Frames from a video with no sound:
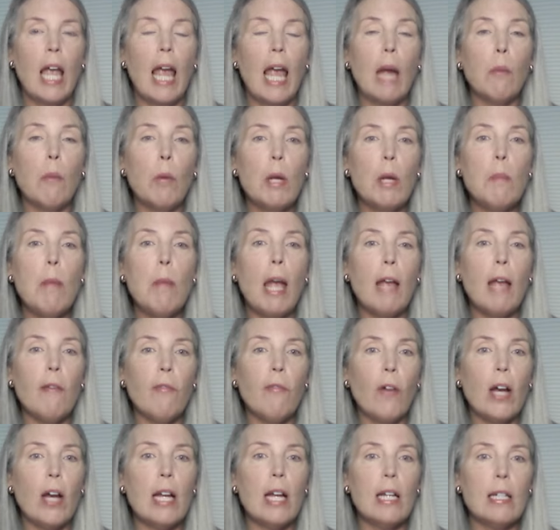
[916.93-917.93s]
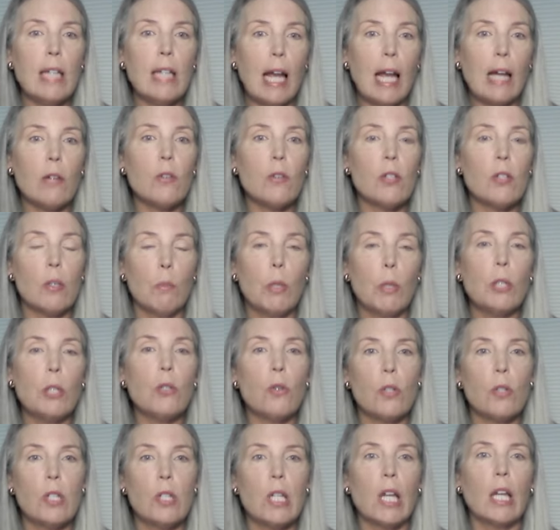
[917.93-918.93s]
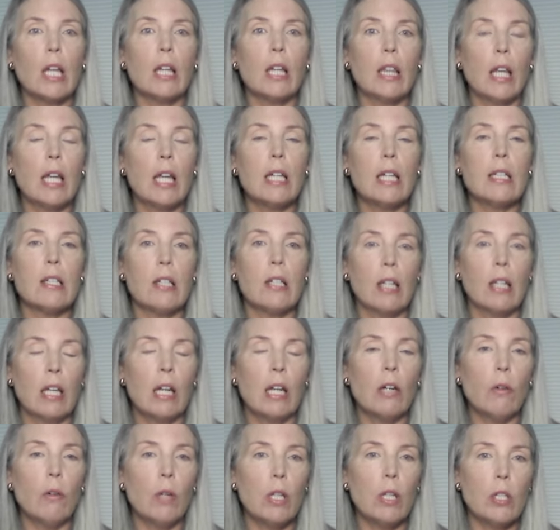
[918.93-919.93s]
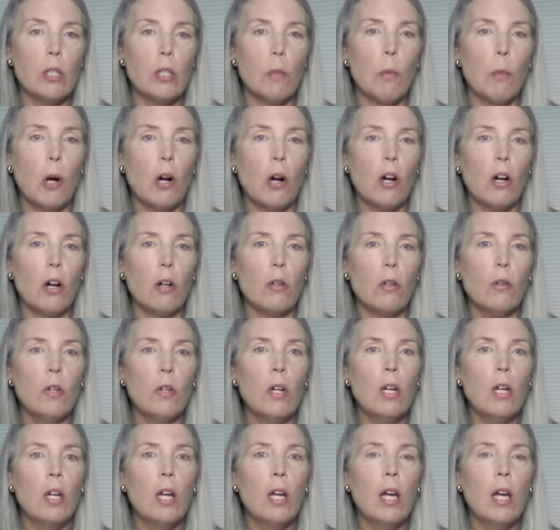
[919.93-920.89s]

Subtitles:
And we may find out some interesting things in the hearing tomorrow